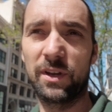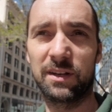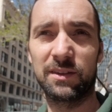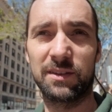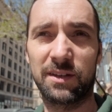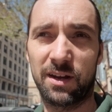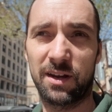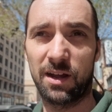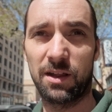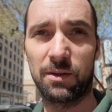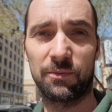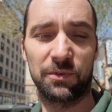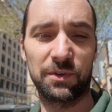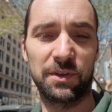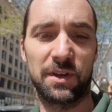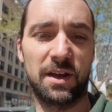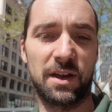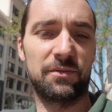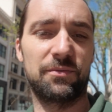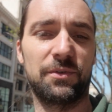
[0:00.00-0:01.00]
in the column for
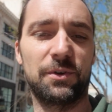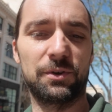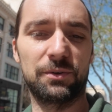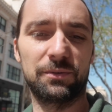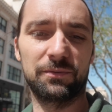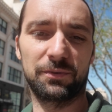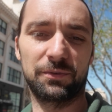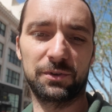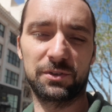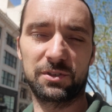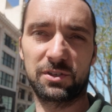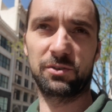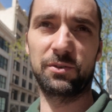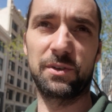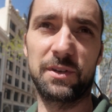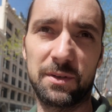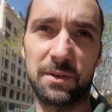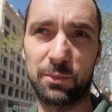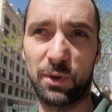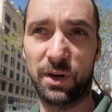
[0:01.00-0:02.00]
the iPhone for the
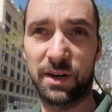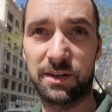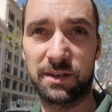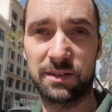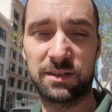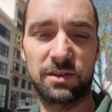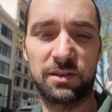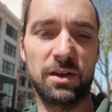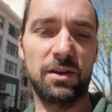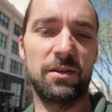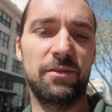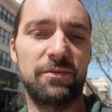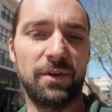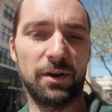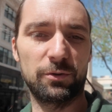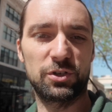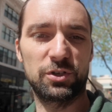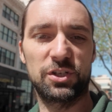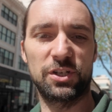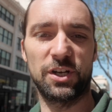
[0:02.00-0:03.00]
screen brightness. Faux